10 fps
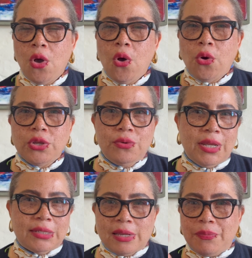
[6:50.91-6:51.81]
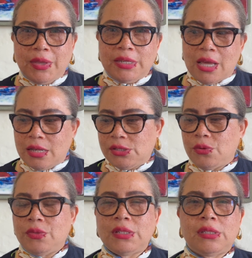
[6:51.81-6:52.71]
or you need something done. So
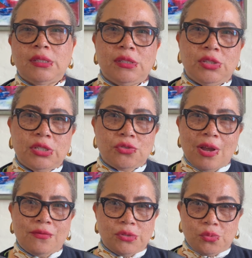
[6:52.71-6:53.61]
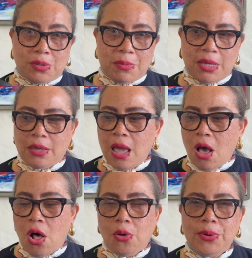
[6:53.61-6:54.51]
this travels with me
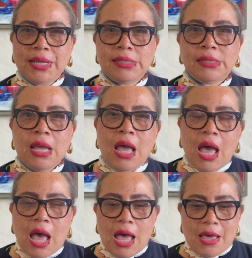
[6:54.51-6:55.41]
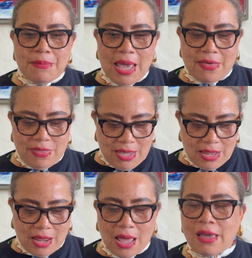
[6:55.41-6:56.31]
always. And
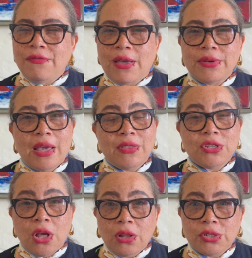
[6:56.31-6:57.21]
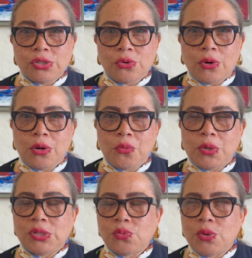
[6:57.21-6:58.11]
then I found at the dollar store,
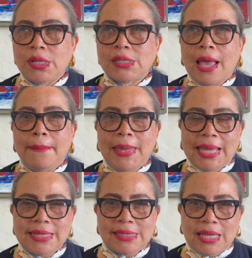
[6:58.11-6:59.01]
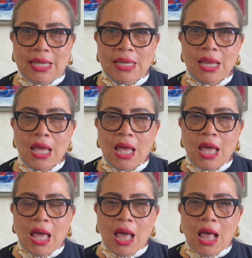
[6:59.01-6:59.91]
which was amazing,
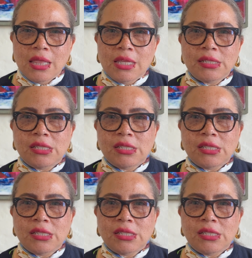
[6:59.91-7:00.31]
this